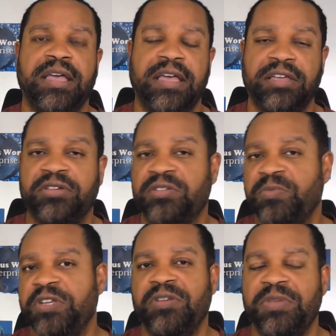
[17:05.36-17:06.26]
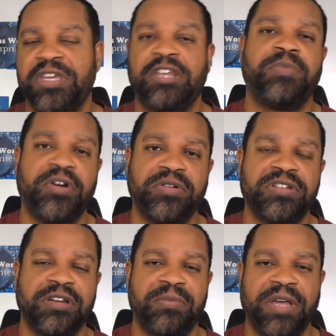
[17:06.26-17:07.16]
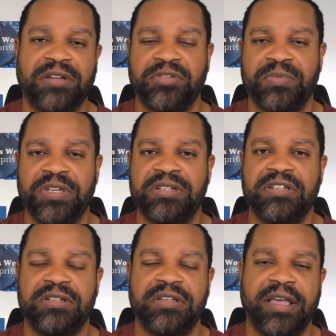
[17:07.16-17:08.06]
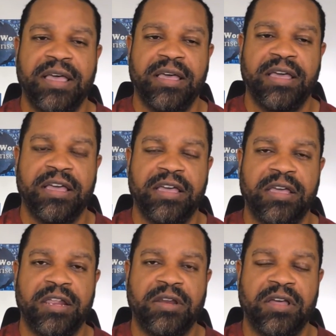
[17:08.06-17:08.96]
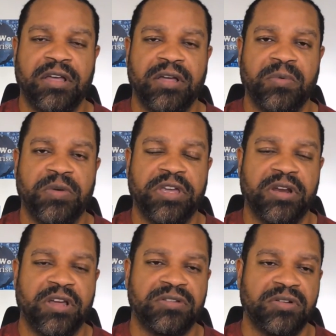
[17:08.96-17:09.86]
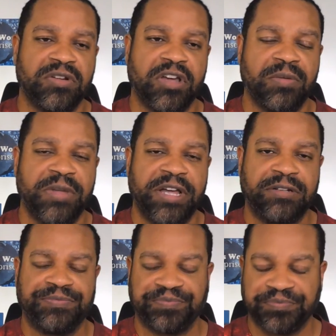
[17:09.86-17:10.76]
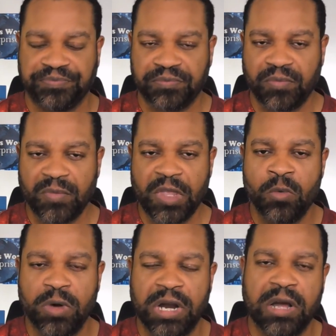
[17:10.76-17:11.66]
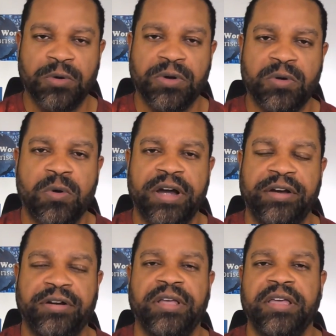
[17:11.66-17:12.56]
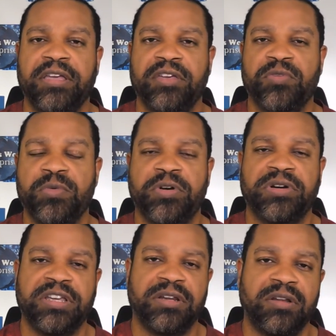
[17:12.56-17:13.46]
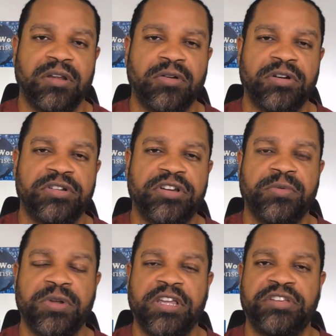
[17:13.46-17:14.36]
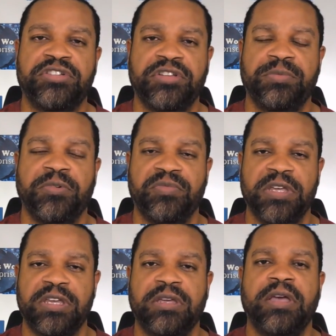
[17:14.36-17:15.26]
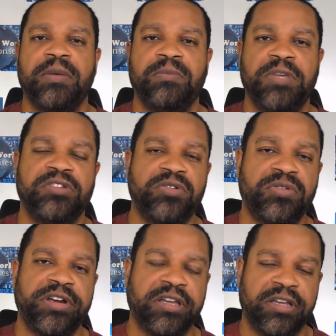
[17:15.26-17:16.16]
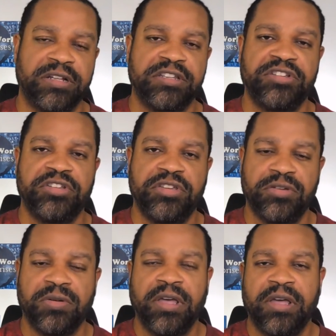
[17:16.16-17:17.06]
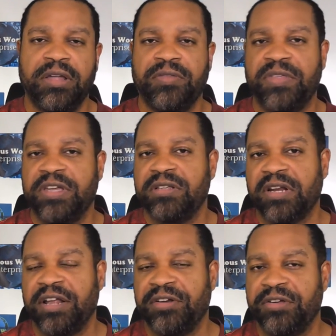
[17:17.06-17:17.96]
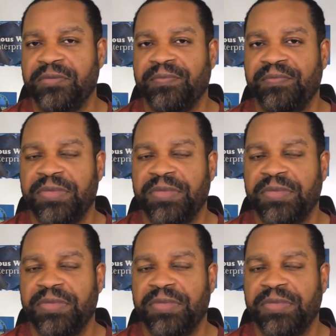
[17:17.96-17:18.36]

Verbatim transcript: and you can speak to me in person about your business. And uh, we can also talk about what I would require if we were to get a longer term relationship of me mentoring and teaching you the things that I know